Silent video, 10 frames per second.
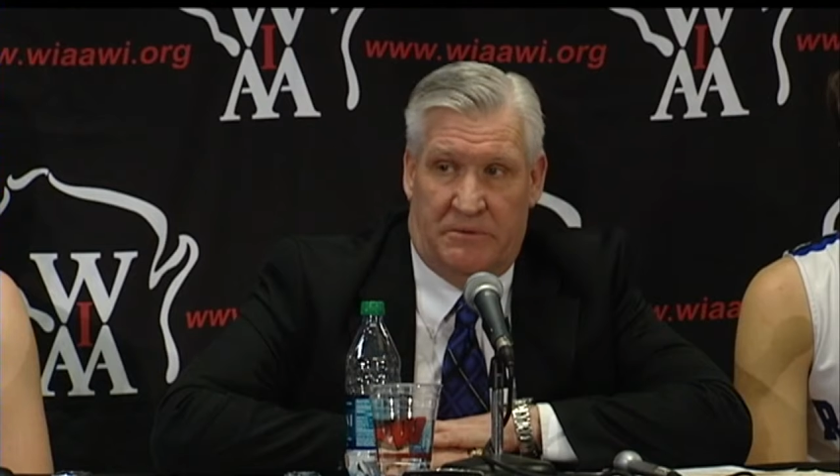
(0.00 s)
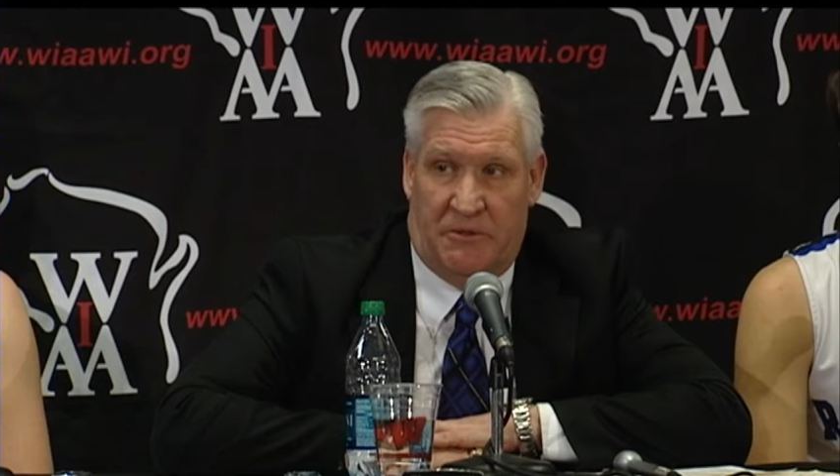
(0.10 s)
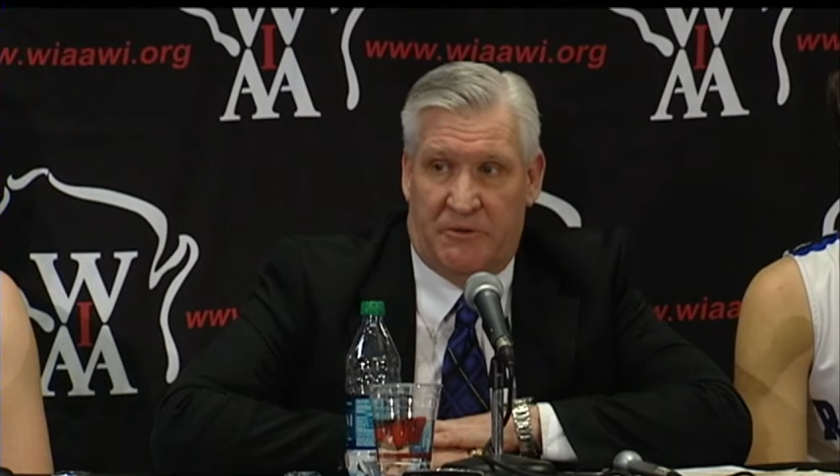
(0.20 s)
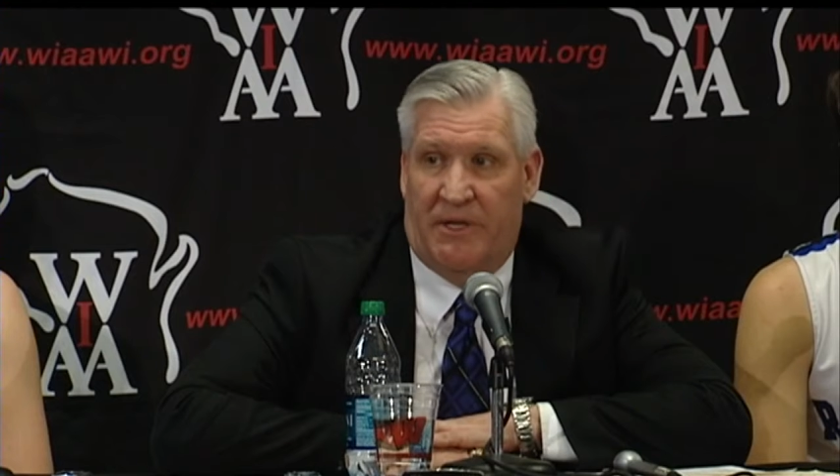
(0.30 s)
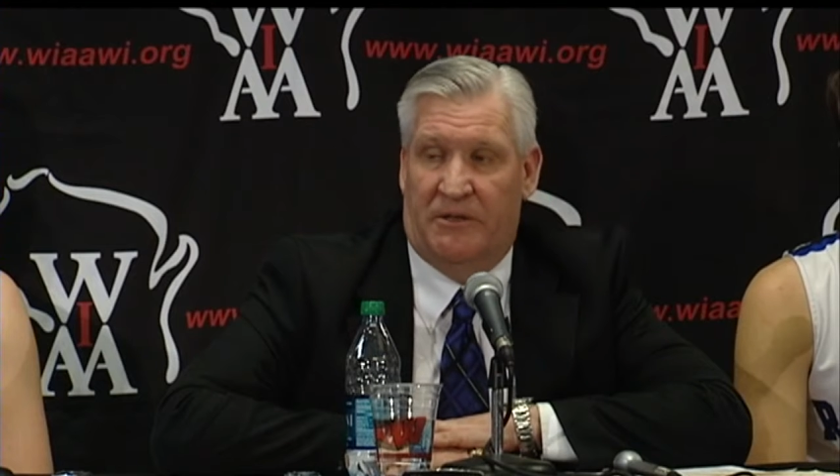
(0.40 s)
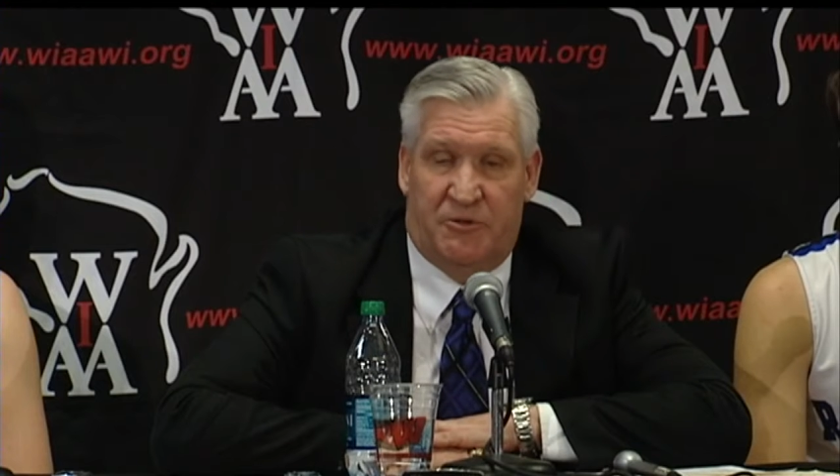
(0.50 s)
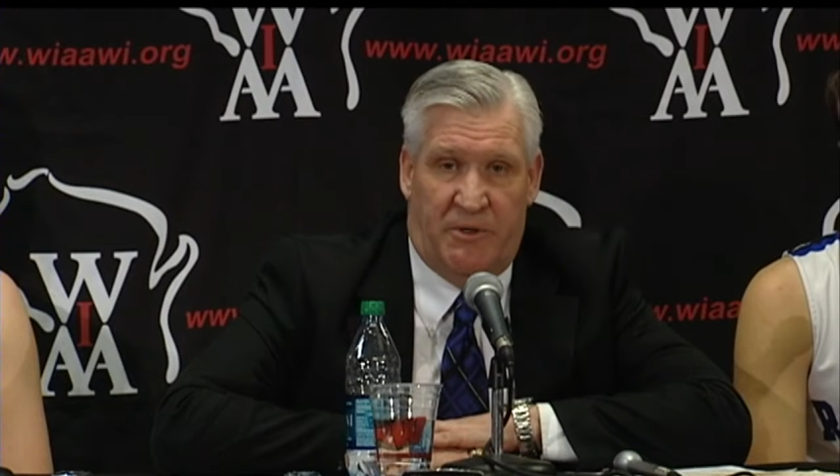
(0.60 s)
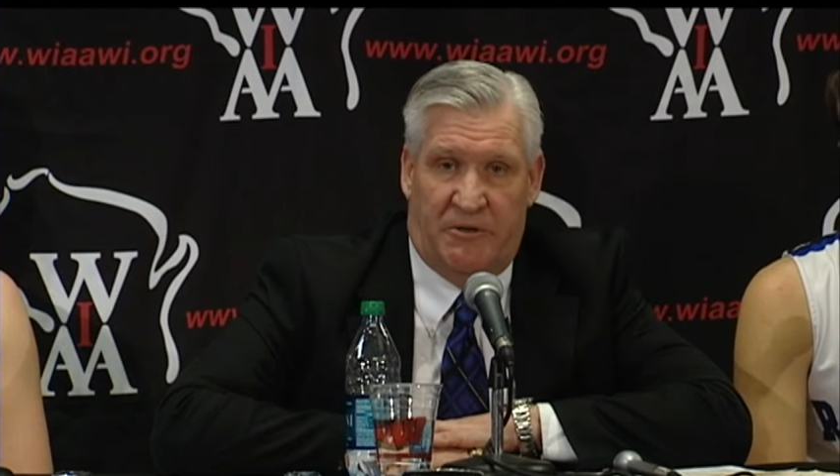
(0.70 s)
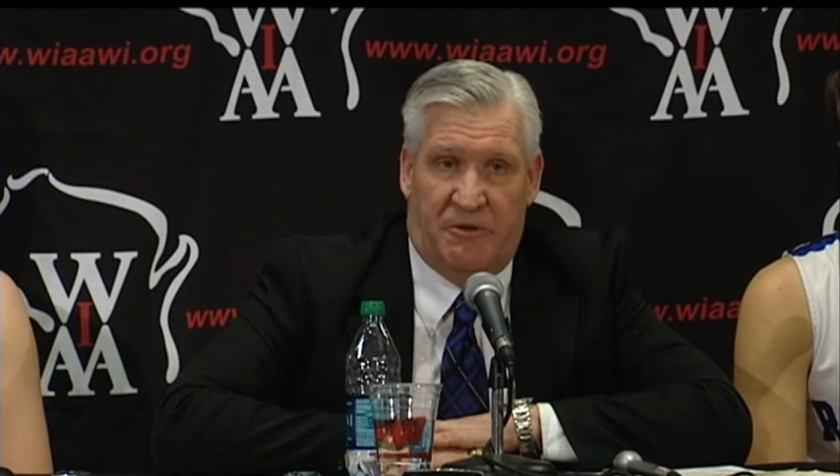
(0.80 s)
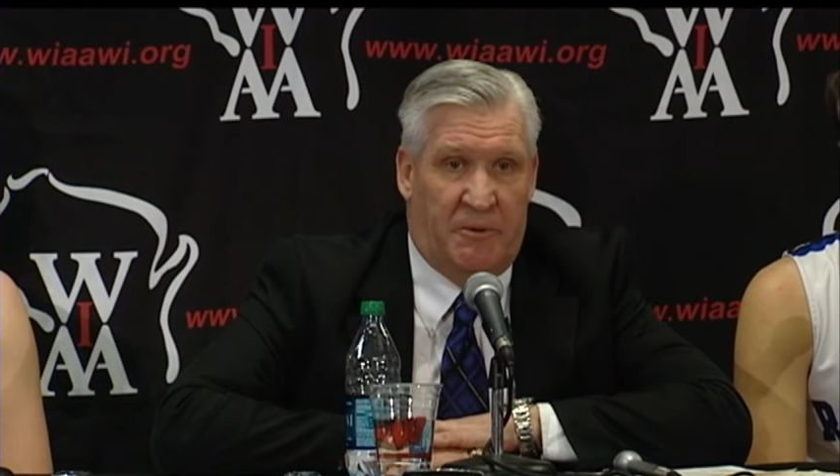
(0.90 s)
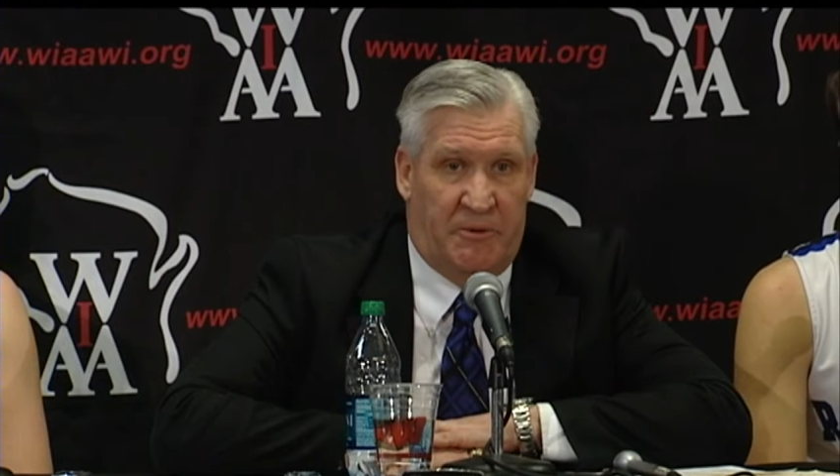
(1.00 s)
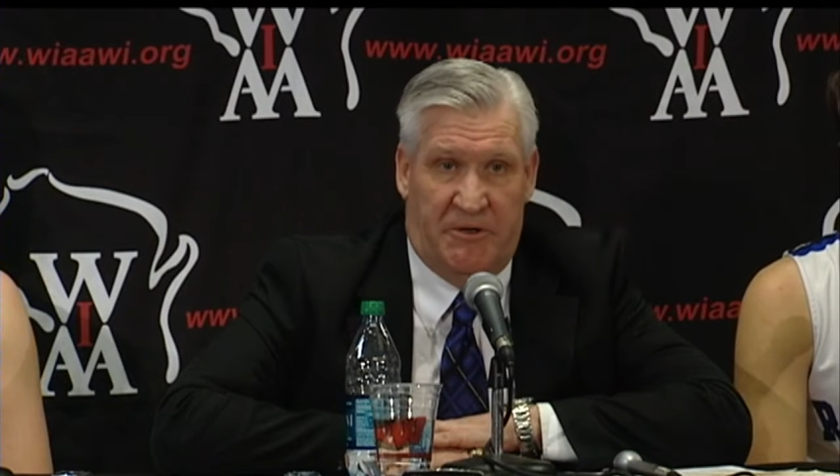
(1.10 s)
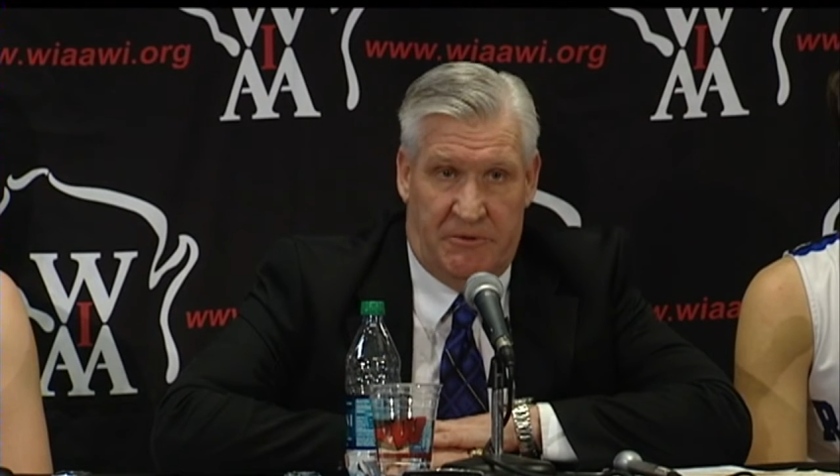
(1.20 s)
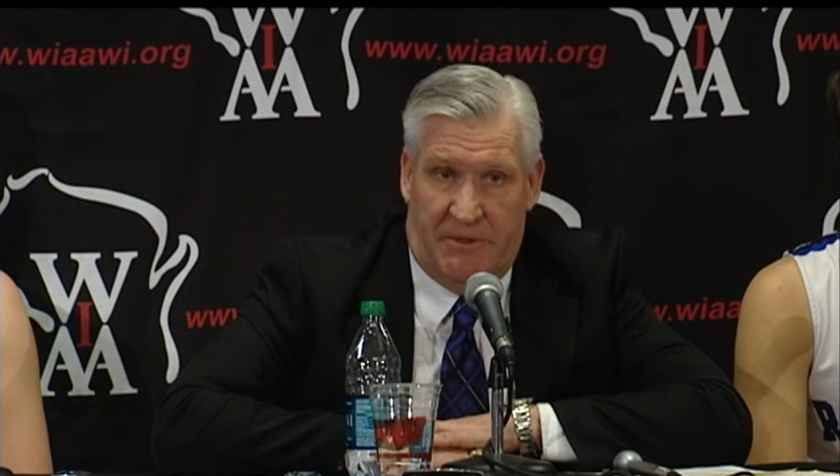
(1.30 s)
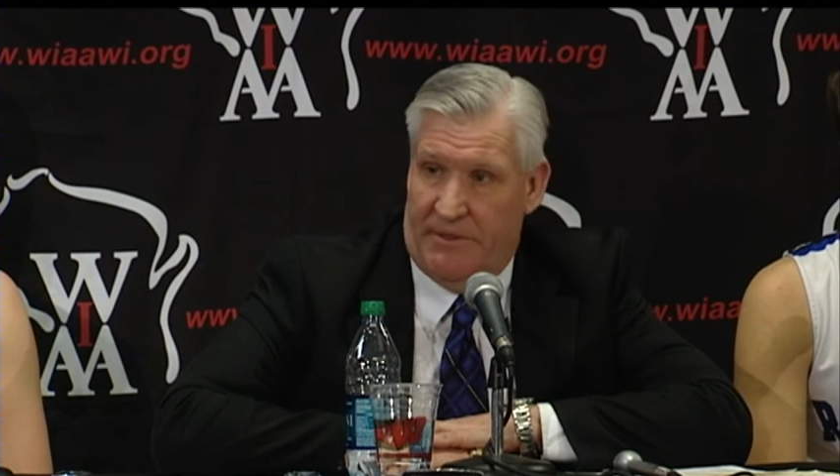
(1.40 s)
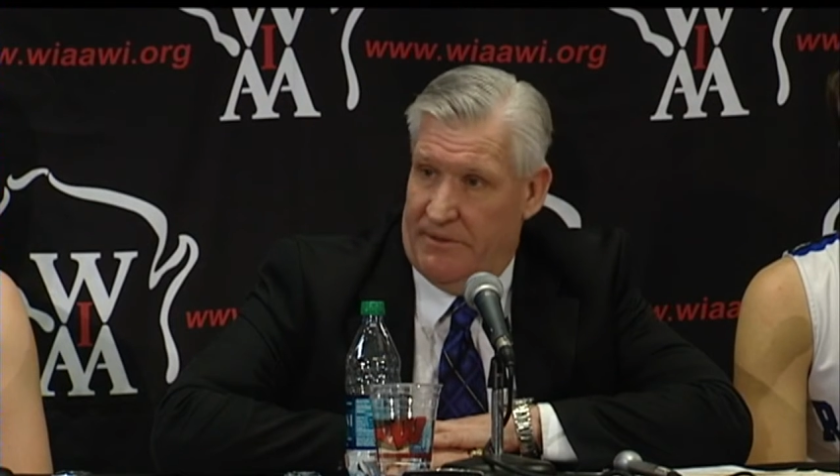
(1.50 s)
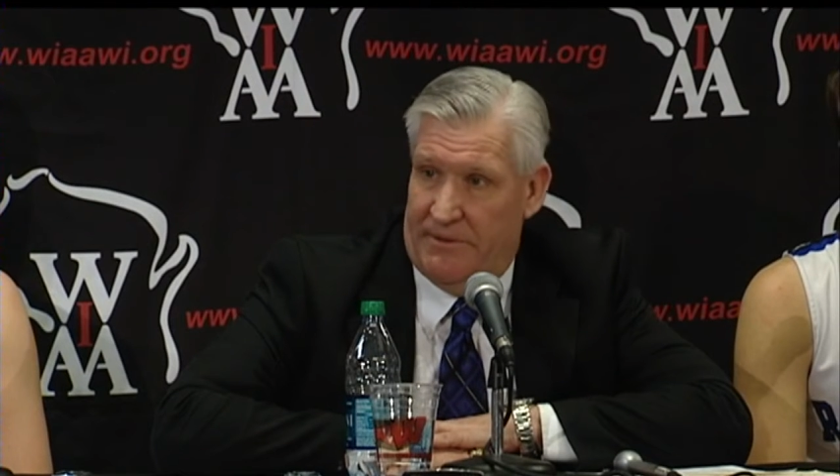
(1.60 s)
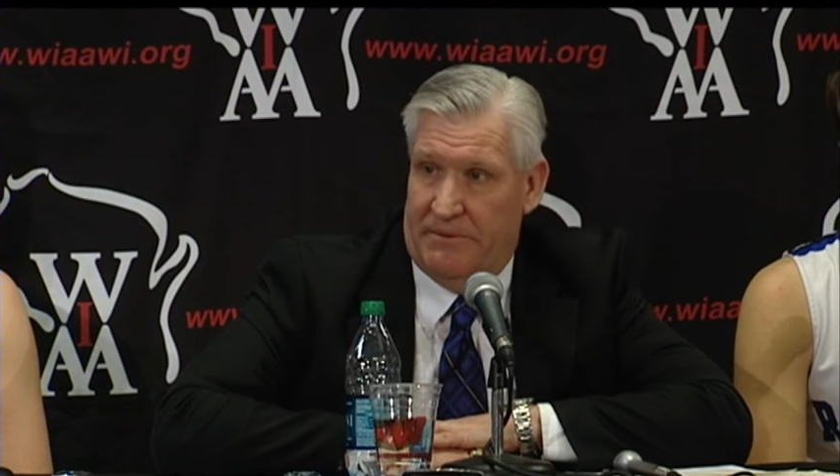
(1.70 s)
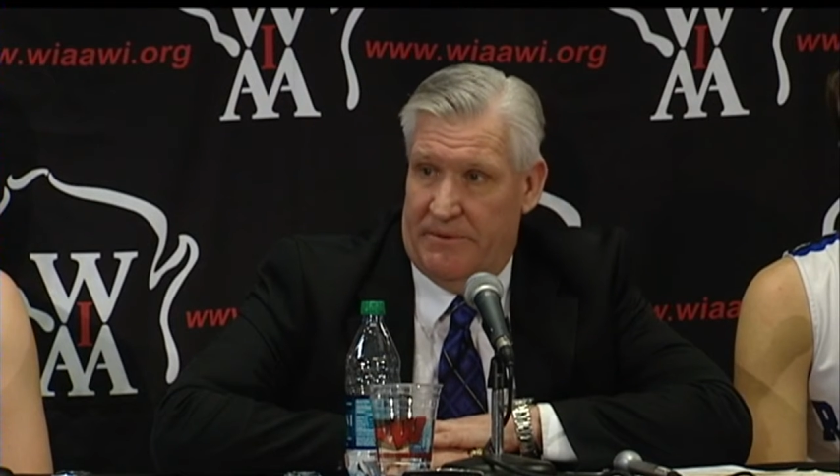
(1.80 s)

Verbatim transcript: don't tell us we don't know what we're doing